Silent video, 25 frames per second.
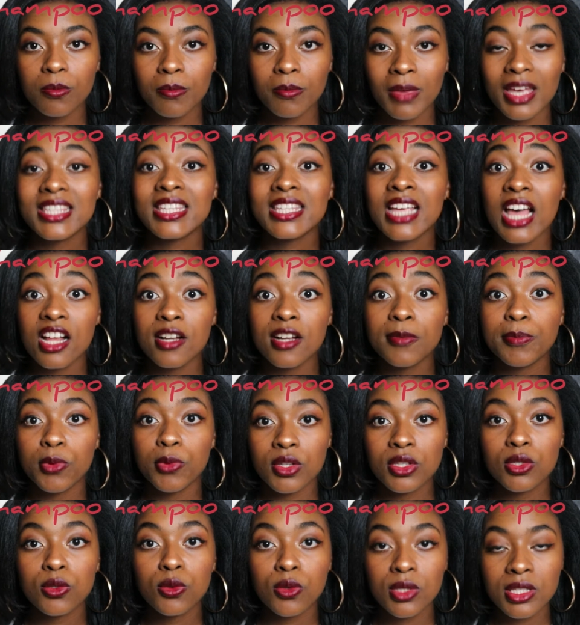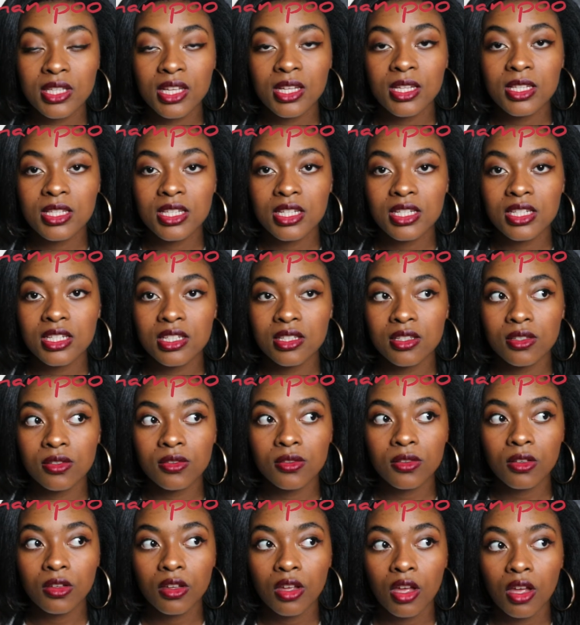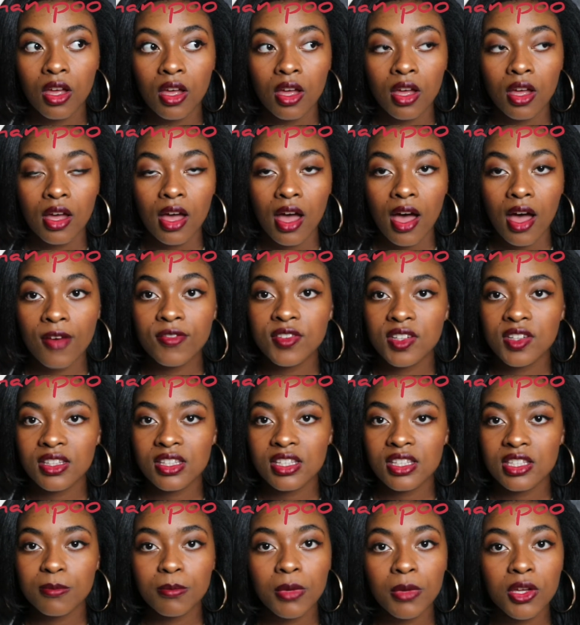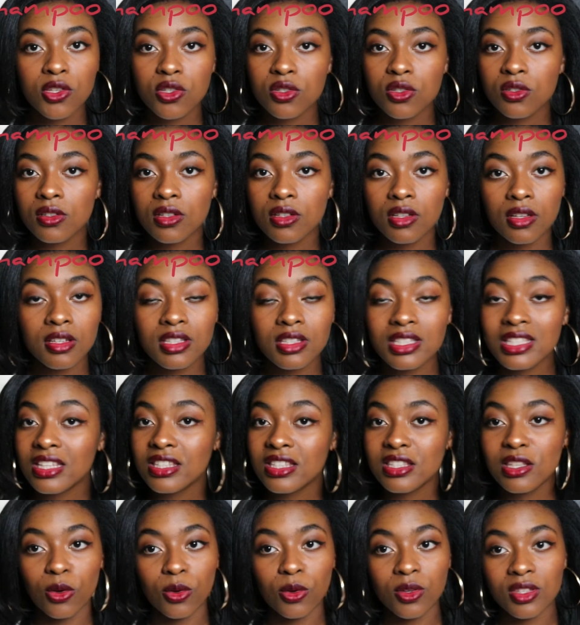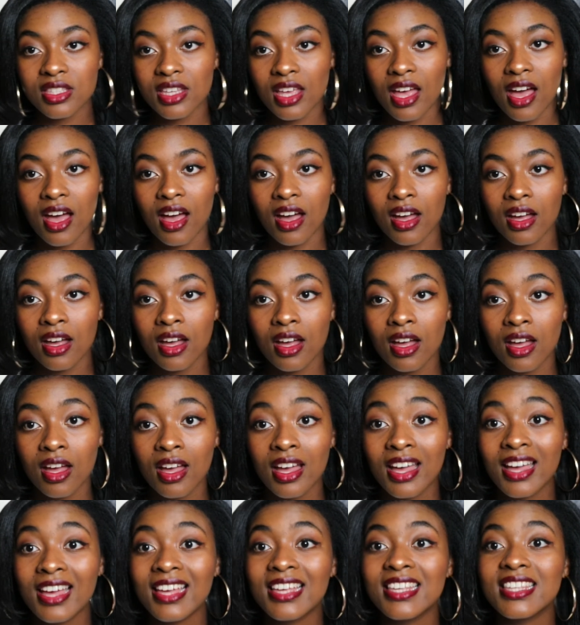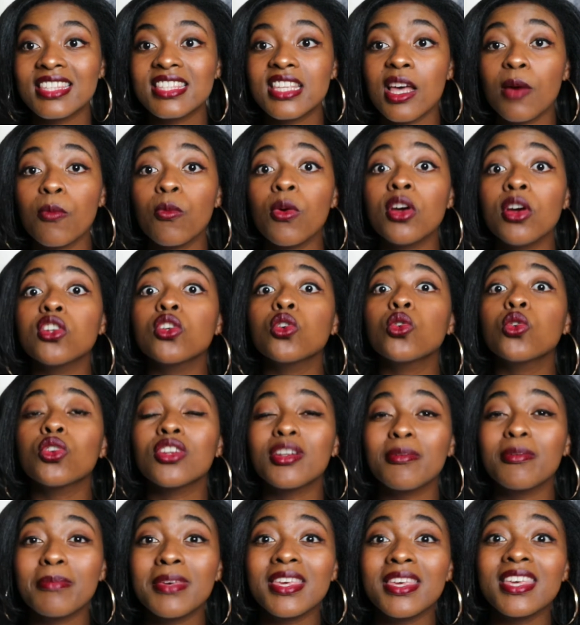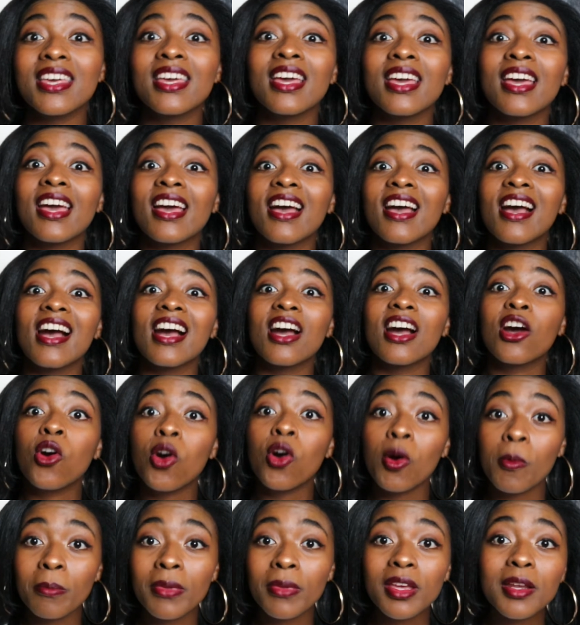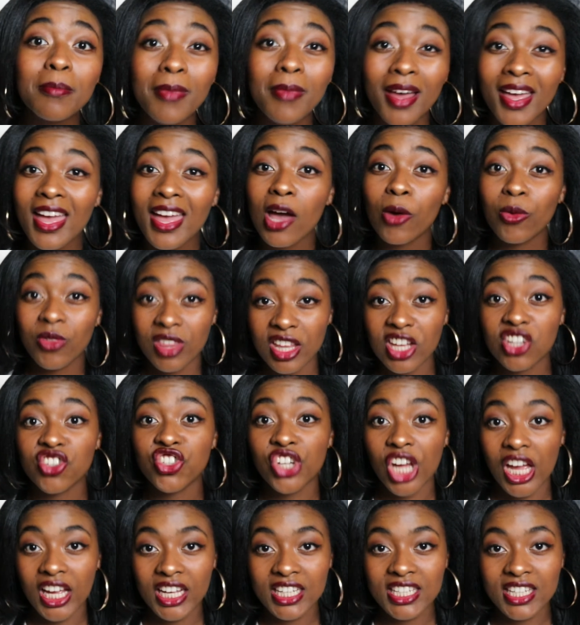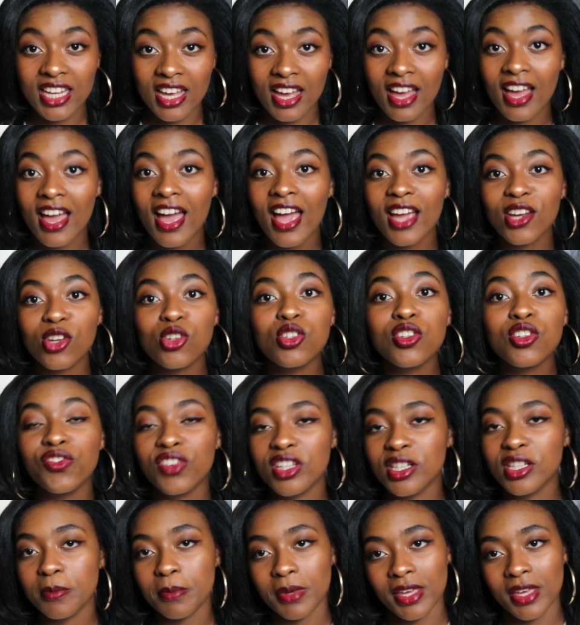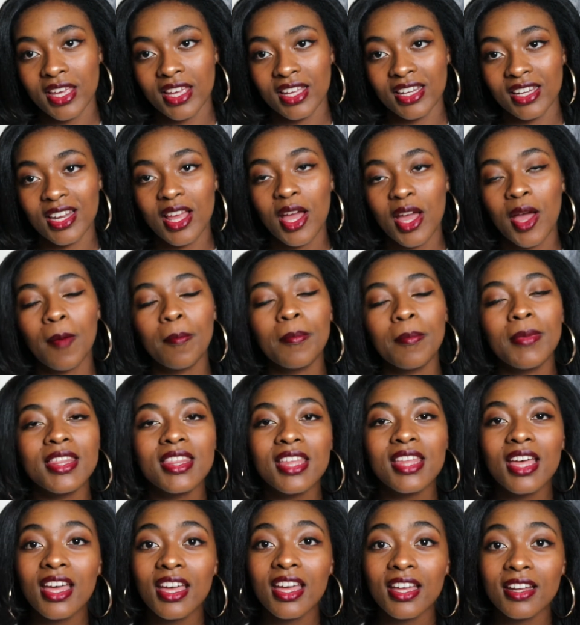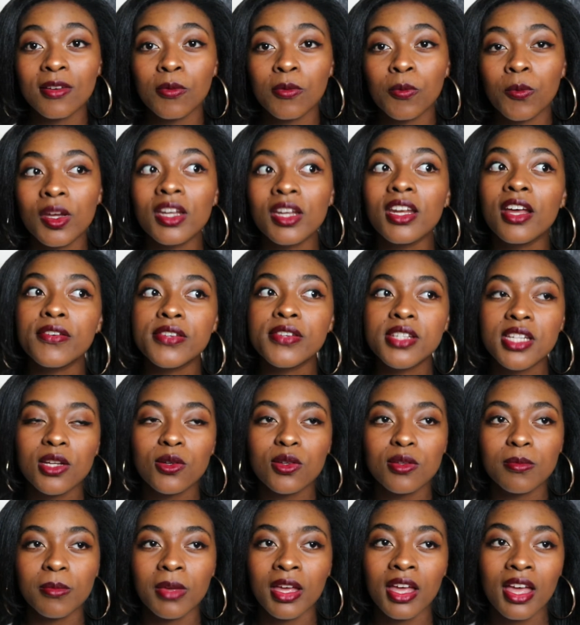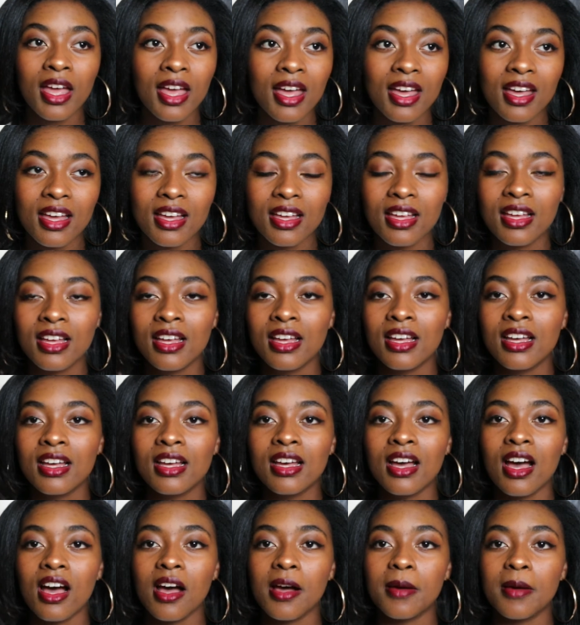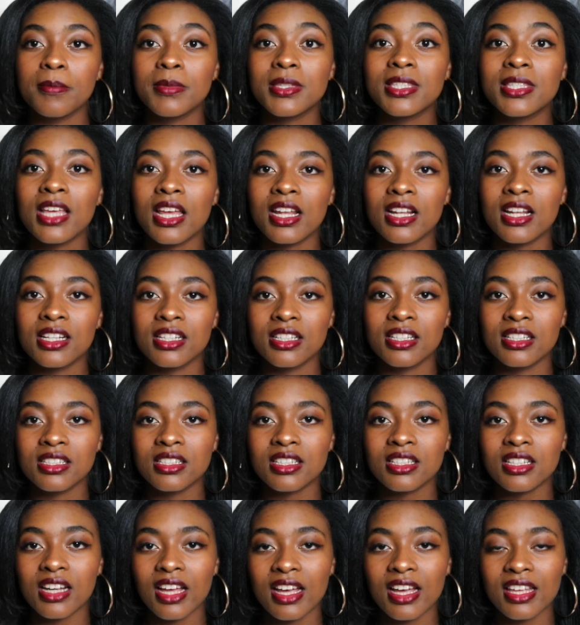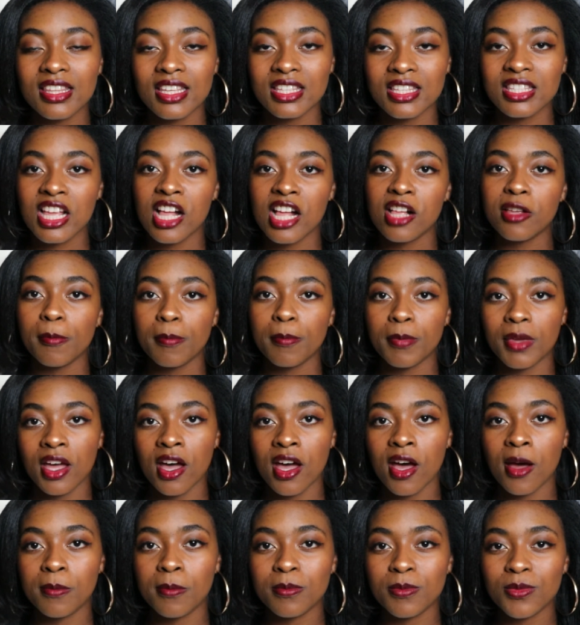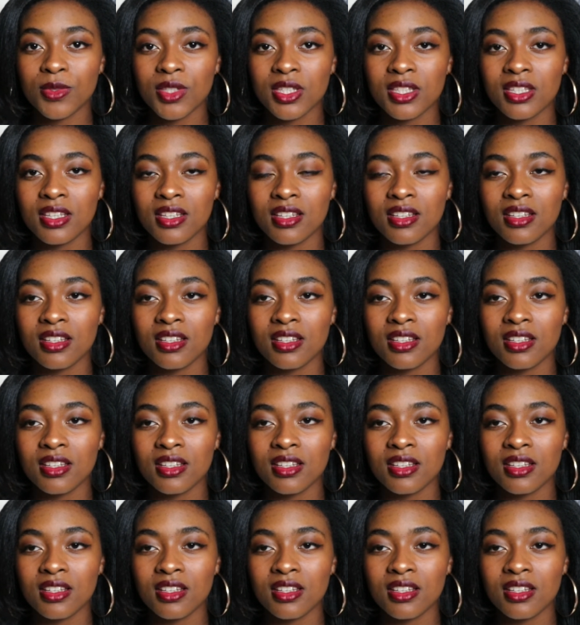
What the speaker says: scalp was so sensitive after this. Mind you, since I was young, someone could be combing my hair with a tractor. I don't feel pain. But then when I've stayed with my hair settled, like, the scalp becomes